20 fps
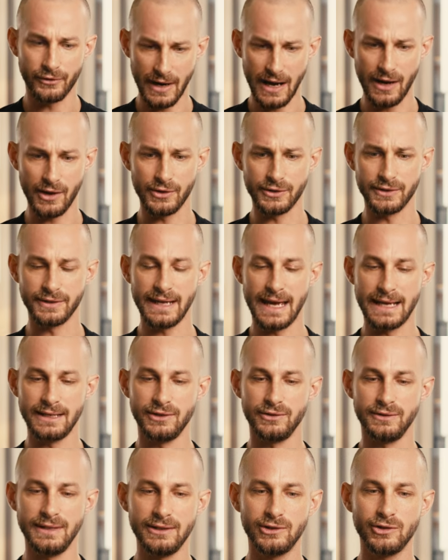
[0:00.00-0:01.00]
around, and
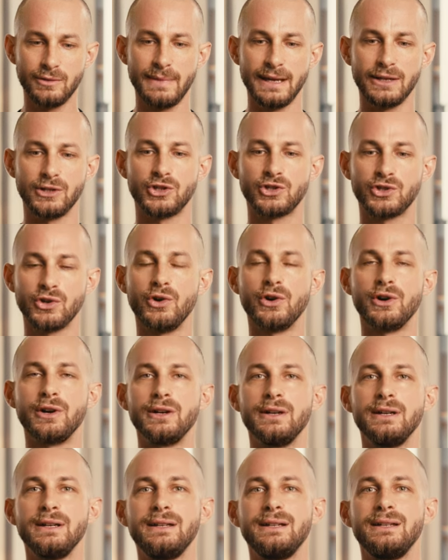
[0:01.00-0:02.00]
you need to make
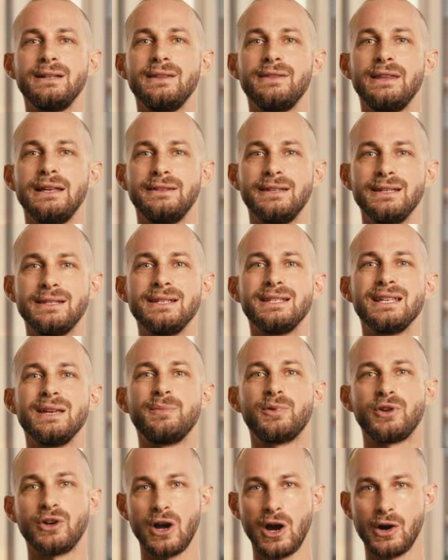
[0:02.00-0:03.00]
sure that this is a
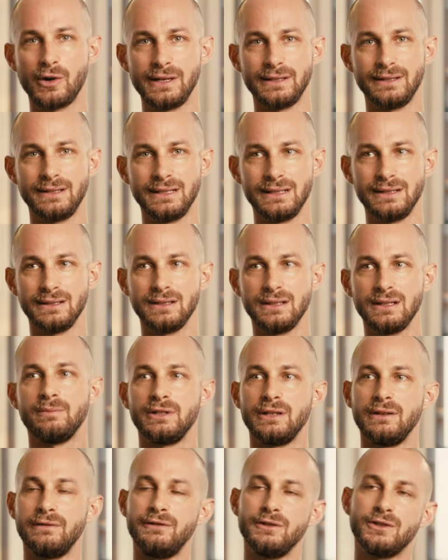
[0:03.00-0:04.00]
priority.
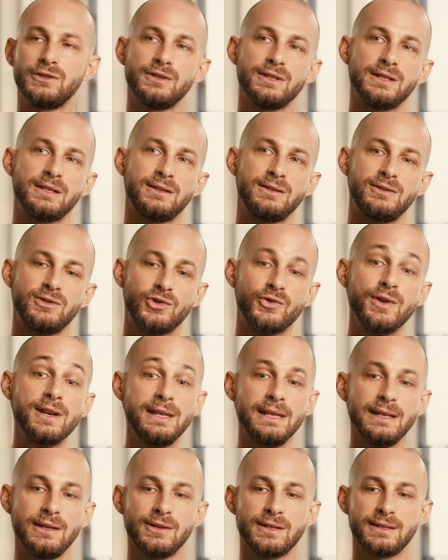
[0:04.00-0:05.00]
But if you're just
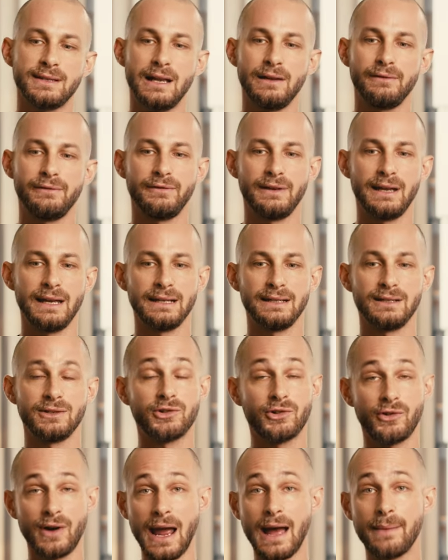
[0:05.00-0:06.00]
treating yourself like
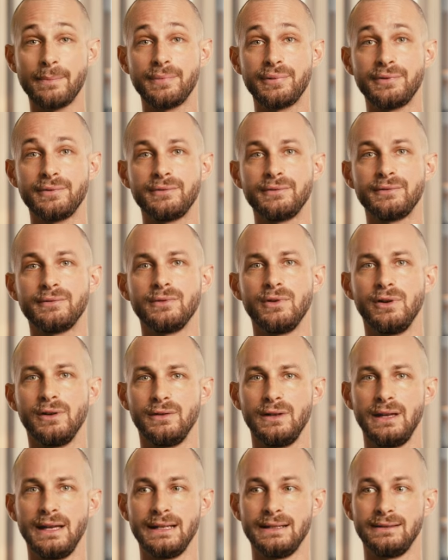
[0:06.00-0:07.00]
crap,
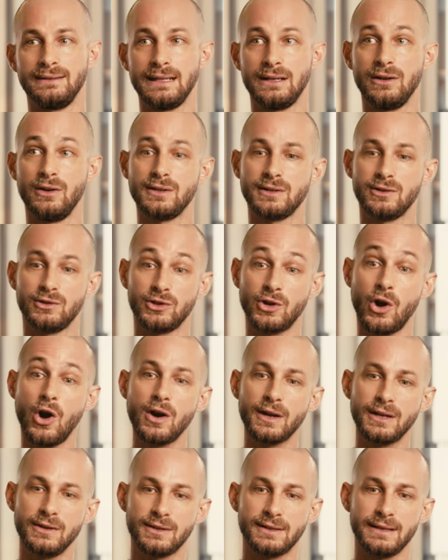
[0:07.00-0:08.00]
and then also
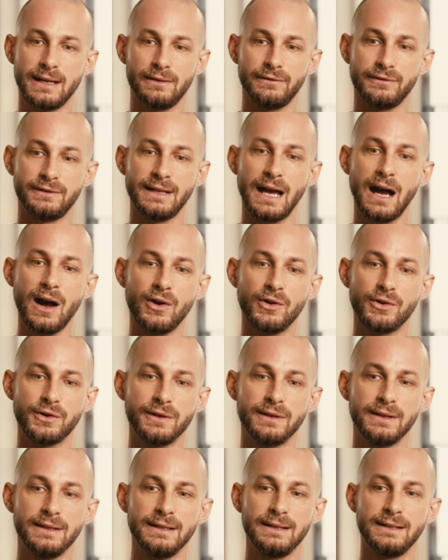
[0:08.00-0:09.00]
talk yourself
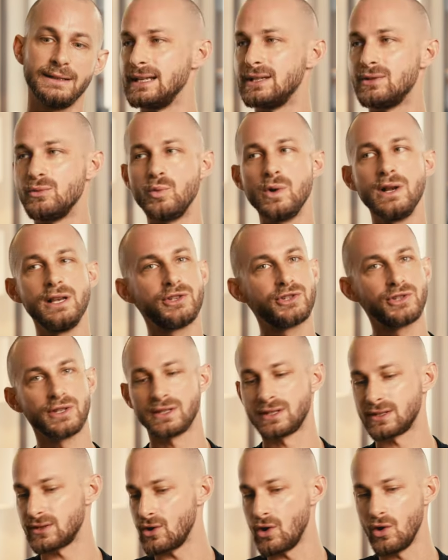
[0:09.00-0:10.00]
down, it will
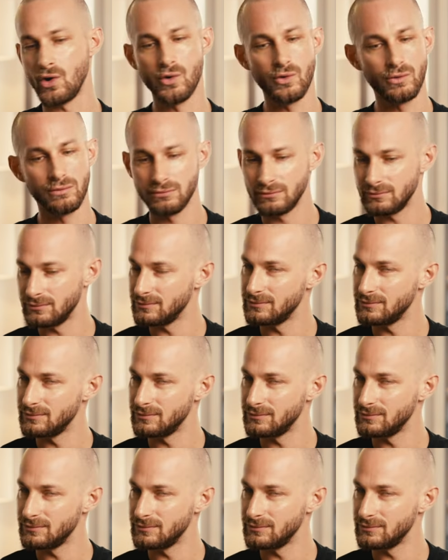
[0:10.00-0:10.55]
just go